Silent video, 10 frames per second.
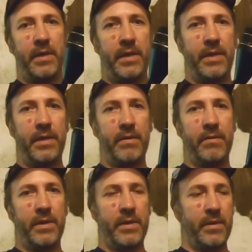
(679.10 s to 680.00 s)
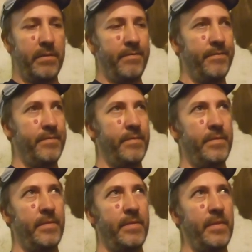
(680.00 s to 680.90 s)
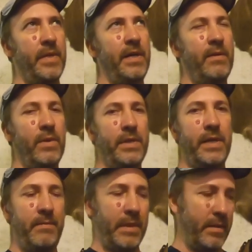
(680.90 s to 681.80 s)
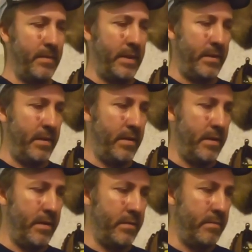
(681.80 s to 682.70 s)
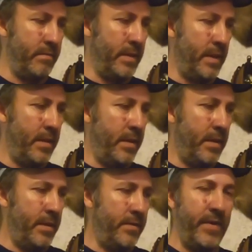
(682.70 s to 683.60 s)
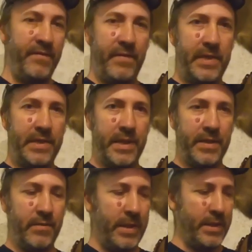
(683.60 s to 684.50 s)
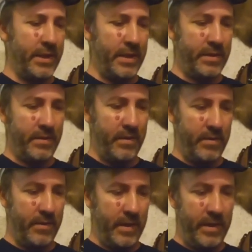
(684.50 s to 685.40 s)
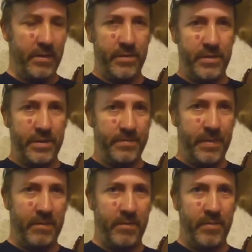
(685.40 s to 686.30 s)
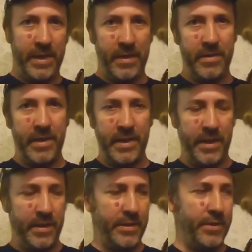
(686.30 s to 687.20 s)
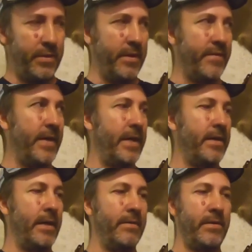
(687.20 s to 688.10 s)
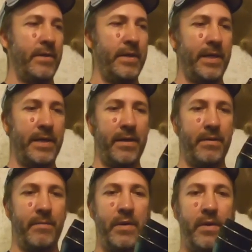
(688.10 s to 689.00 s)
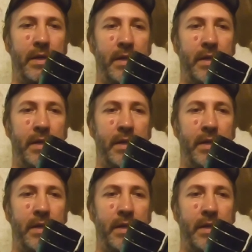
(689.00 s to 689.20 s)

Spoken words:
you know, one time it come in 356 Winchester, although I know there's probably not any that you're going to find out there in that caliber.